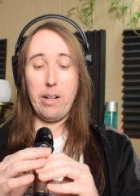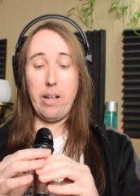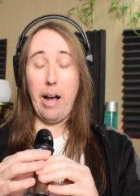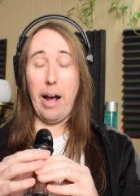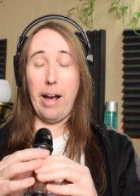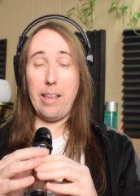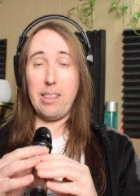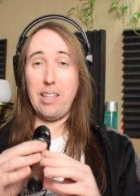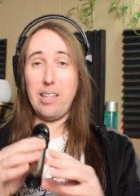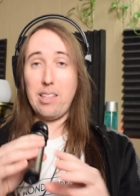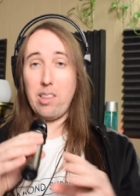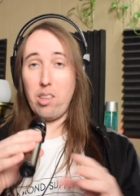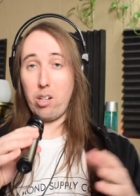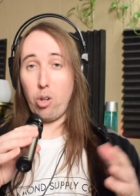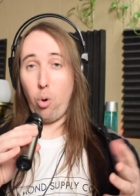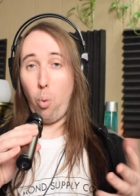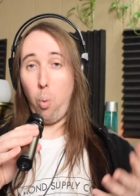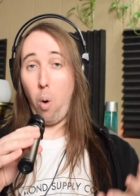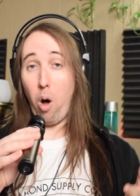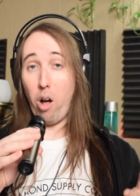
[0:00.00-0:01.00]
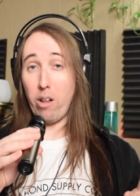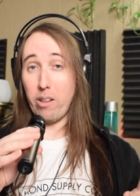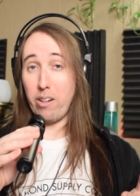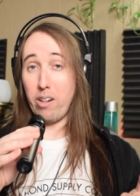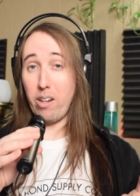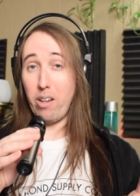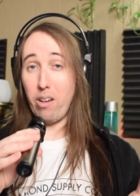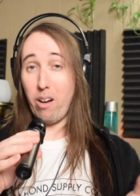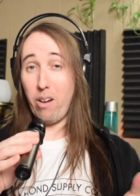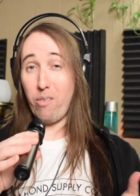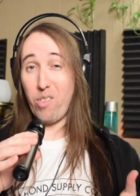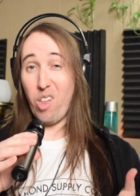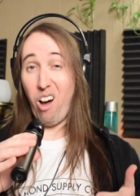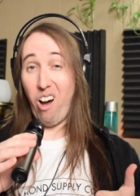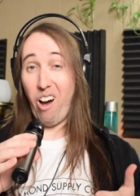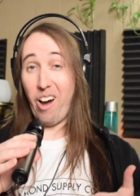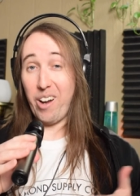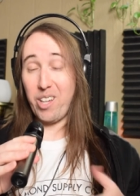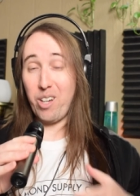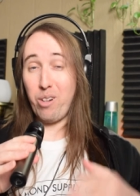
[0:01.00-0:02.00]
I think the quality of the
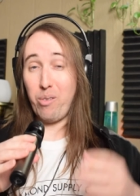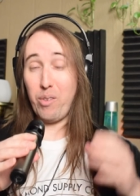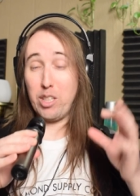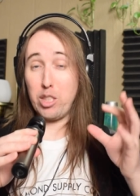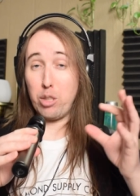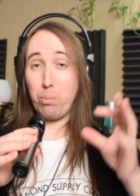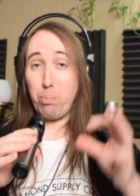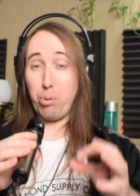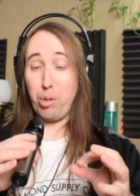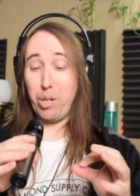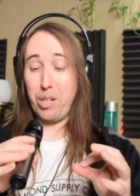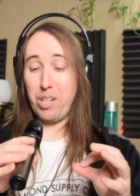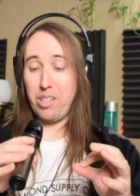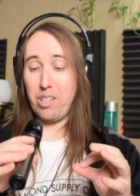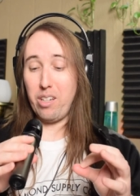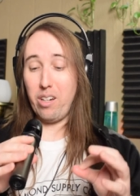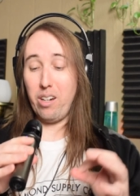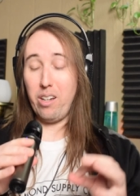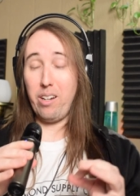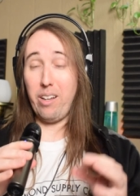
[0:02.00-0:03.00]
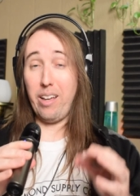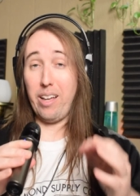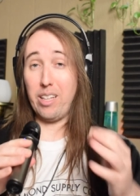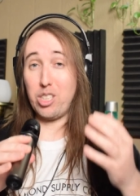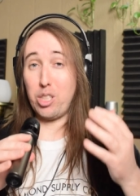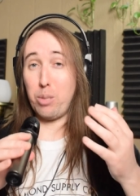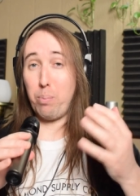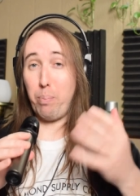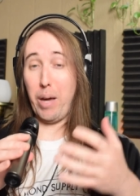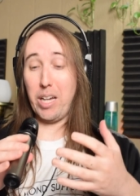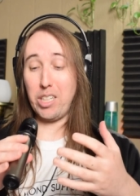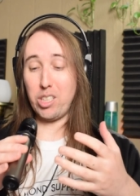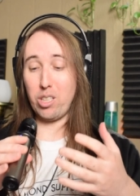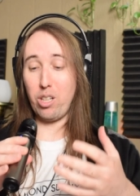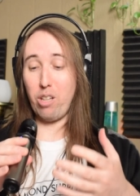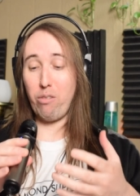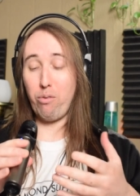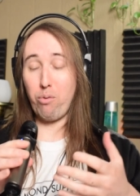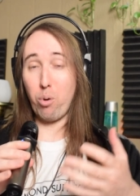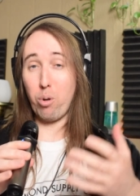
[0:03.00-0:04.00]
audio is pretty good,
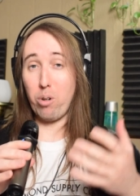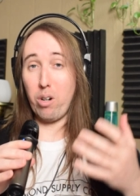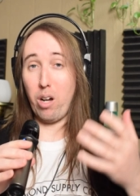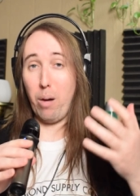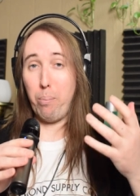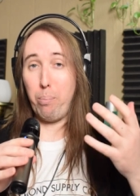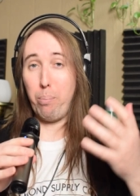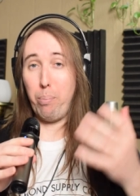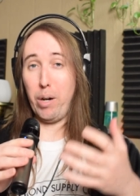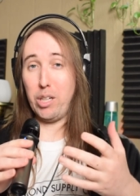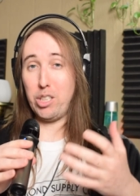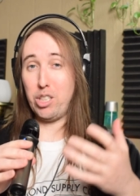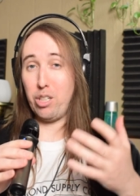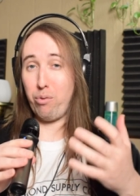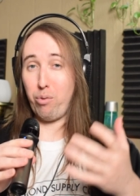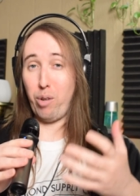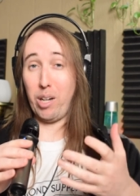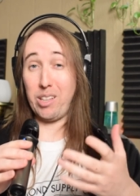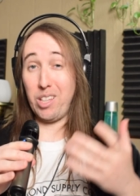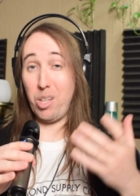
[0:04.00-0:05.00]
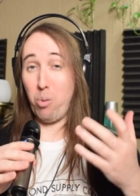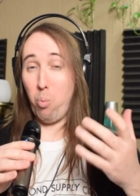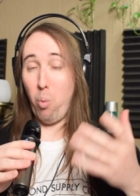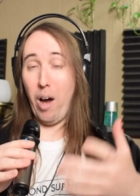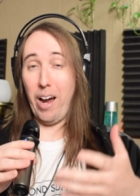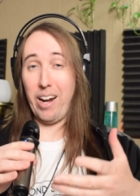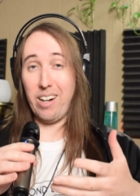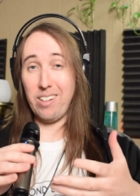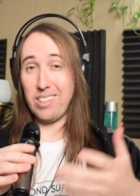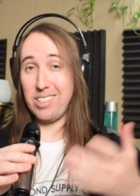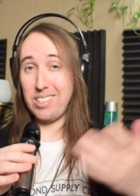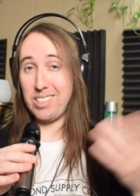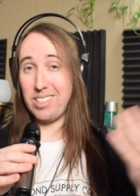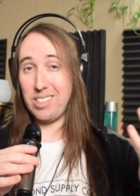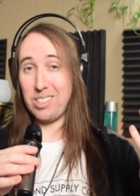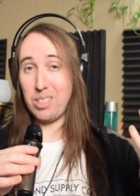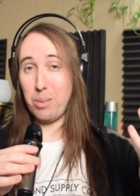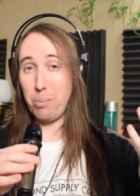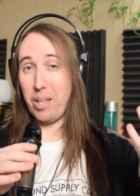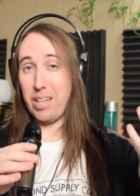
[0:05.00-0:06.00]
especially for a budget-friendly wireless
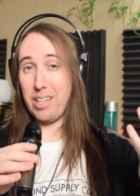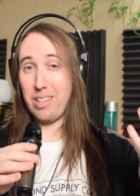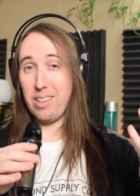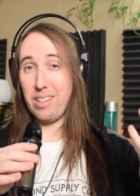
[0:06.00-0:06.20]
system like